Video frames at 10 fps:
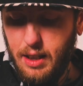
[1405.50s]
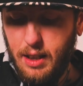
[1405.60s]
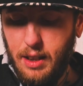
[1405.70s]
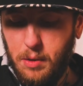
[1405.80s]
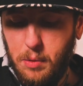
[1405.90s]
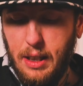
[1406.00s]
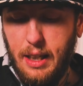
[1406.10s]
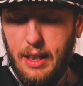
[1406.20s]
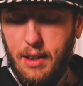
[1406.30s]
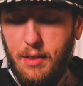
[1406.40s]
And then we
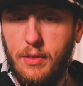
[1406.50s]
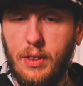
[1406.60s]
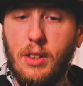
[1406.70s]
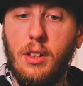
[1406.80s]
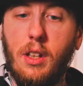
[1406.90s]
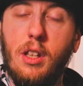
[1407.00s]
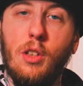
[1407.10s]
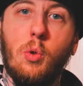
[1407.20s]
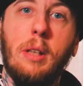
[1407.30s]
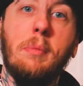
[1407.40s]
have the
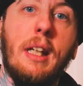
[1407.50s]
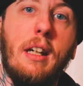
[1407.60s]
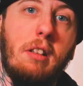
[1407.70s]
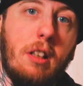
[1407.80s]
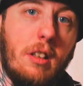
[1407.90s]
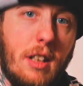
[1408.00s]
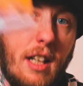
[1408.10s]
Dream Carrier,